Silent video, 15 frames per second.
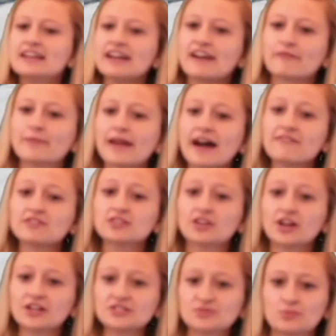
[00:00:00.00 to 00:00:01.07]
If we have a
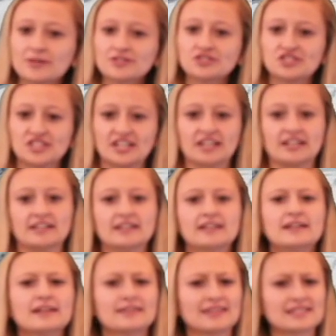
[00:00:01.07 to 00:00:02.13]
large wind shear,
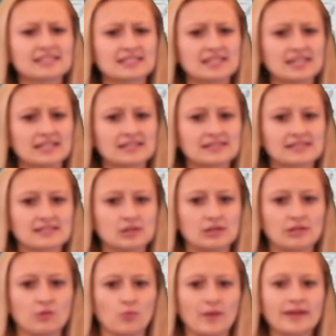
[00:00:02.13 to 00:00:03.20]
this leads to
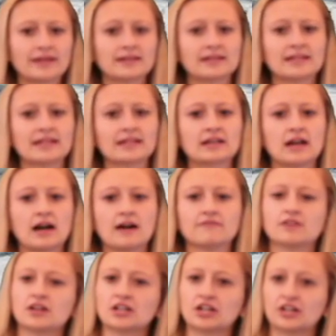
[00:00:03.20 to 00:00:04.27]
the weakening of
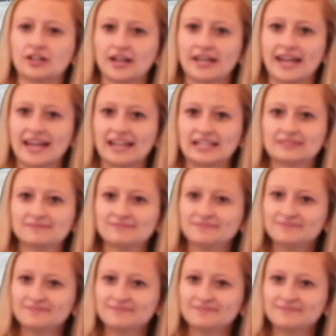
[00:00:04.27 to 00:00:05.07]
a hurricane.